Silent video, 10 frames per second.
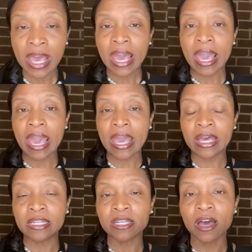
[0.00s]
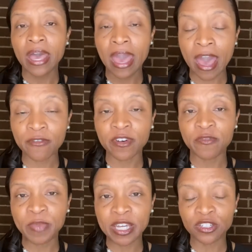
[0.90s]
And half of
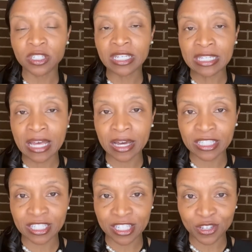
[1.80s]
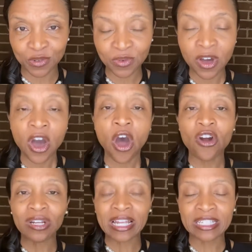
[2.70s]
patients in the ICU are
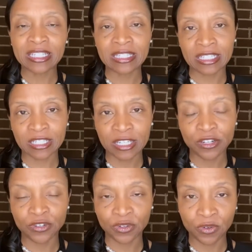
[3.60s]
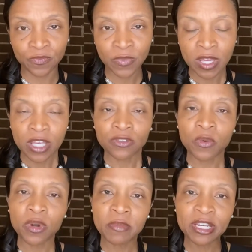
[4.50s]
less than 60 years old. So I
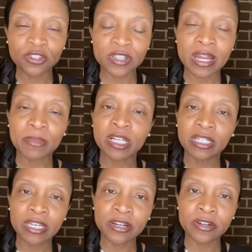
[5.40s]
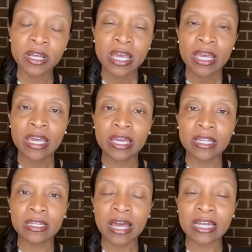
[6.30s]
want to make sure that I'm clear
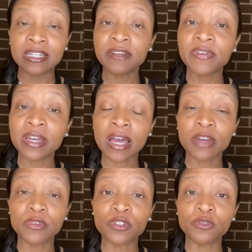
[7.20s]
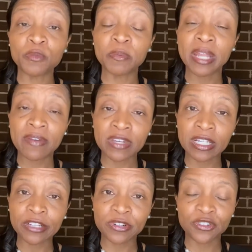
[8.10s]
in identifying high-risk groups, but having a
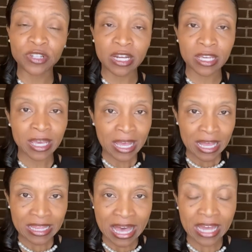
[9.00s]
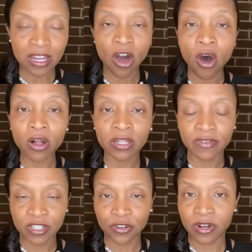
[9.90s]
clear understanding that all of
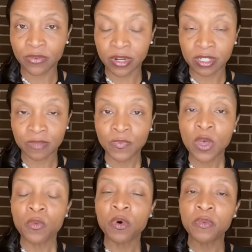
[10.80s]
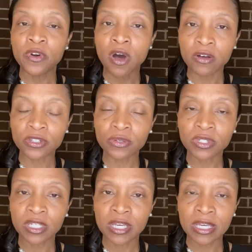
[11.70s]
us are at risk. What we're also
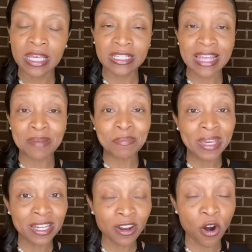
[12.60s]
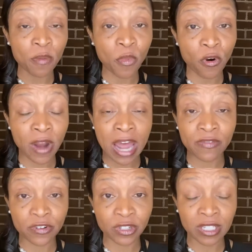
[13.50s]
seeing is that men are more
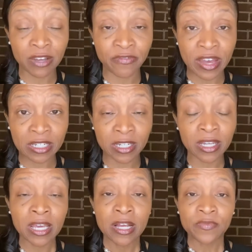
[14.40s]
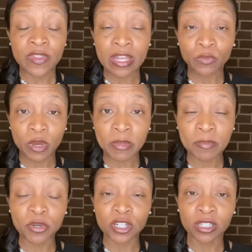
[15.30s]
adversely affected than women,
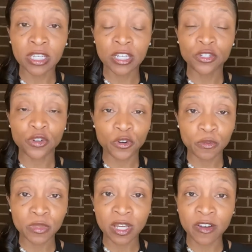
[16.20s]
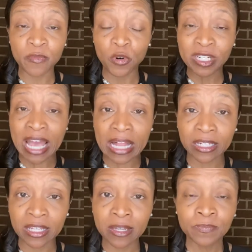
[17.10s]
particularly in terms of
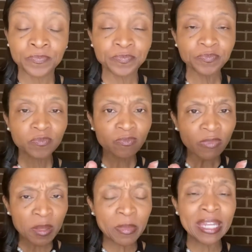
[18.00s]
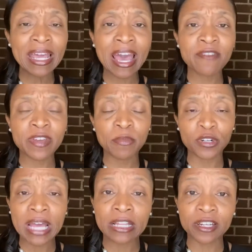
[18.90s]
mortality. Men have a
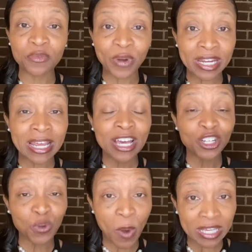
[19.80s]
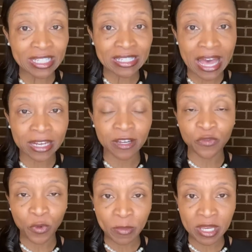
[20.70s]
mortality rate twice that of
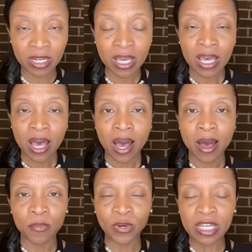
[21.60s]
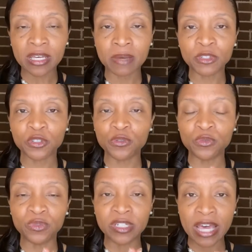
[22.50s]
women when it comes to
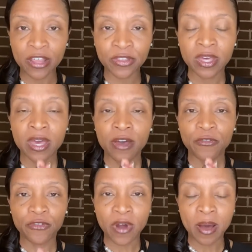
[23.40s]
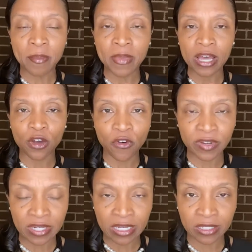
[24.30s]
death from
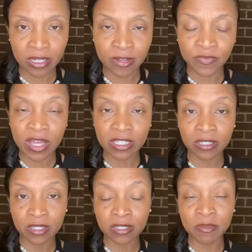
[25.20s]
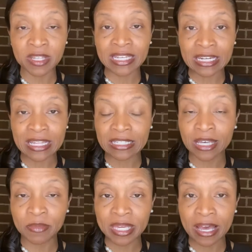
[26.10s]
COVID-19. That's some of the data that's
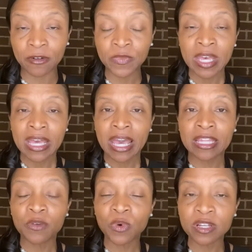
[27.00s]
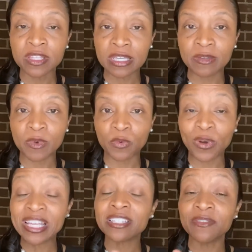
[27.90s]
coming out. And then one of the
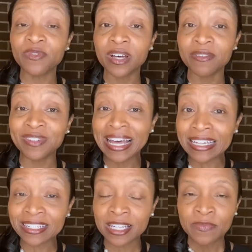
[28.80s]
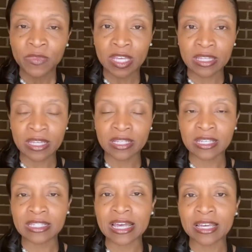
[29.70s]
rays of light in this
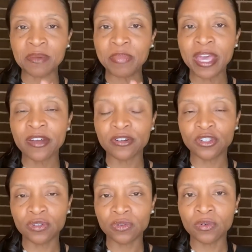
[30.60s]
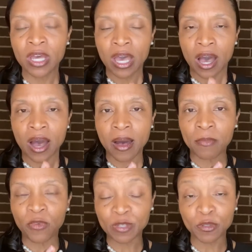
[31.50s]
is that compared to
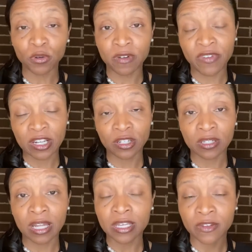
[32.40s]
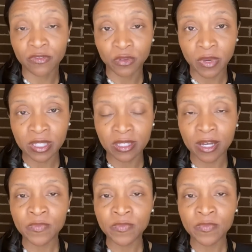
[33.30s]
respiratory infections like influenza,